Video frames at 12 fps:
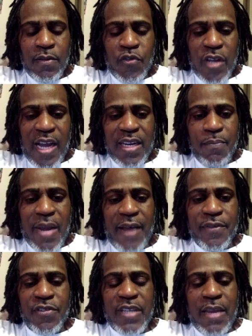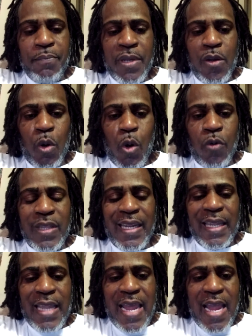John the Baptist said, Behold, the
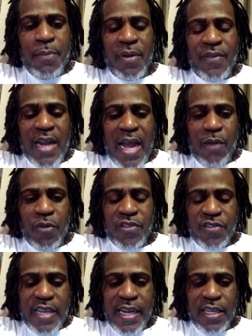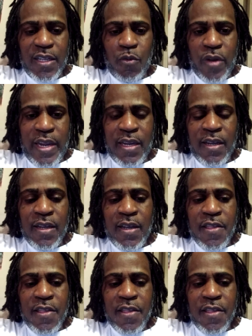Lamb of God, which taketh away